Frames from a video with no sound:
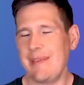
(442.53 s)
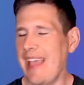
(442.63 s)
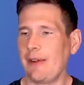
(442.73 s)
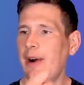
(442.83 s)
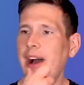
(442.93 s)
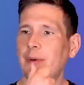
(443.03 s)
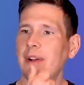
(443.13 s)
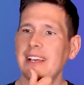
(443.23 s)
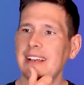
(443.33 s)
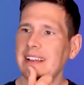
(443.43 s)
mean, man, wow,
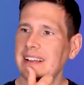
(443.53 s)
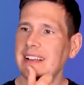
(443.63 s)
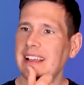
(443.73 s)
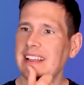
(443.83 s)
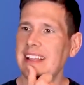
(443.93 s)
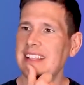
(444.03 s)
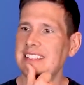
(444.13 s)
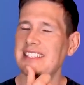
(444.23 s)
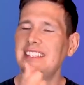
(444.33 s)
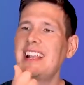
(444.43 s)
what a.
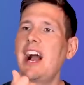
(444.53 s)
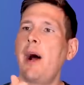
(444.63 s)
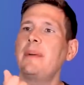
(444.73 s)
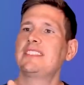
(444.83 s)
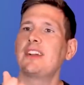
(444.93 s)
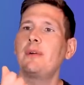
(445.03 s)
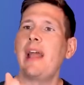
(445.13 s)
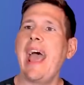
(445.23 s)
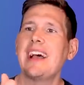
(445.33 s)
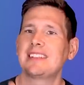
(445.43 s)
It's, it's like up its own
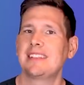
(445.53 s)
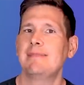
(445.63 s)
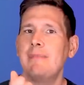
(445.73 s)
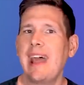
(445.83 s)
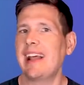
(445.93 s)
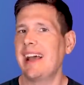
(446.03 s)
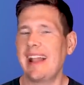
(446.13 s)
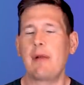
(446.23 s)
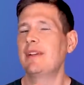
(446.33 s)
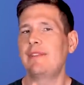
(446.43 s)
ass in meta,
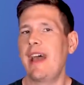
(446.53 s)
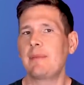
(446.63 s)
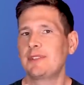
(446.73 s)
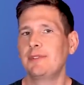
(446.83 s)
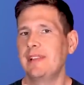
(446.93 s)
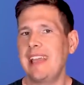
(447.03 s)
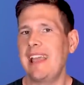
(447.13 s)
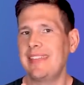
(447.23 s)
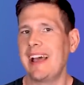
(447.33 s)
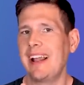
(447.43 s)
and I would have absolutely
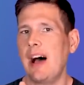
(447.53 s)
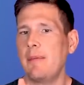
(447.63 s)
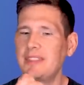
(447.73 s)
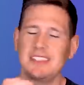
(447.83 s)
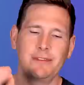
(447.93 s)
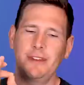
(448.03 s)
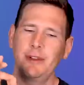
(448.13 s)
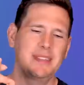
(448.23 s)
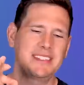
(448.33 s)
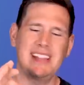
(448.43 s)
ate that up. But this
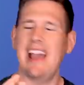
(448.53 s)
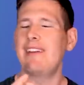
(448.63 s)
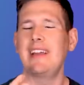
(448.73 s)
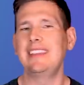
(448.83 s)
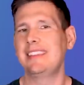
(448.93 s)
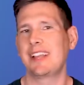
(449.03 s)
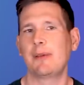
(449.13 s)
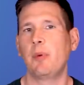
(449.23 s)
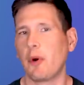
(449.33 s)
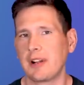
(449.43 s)
film doesn't have anything
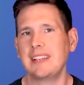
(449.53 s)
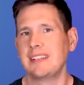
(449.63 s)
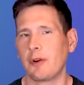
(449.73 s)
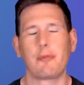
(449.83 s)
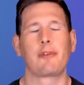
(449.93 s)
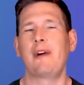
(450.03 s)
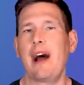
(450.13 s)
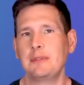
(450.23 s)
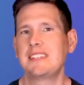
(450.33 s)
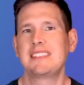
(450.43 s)
important or
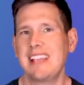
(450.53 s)
profound to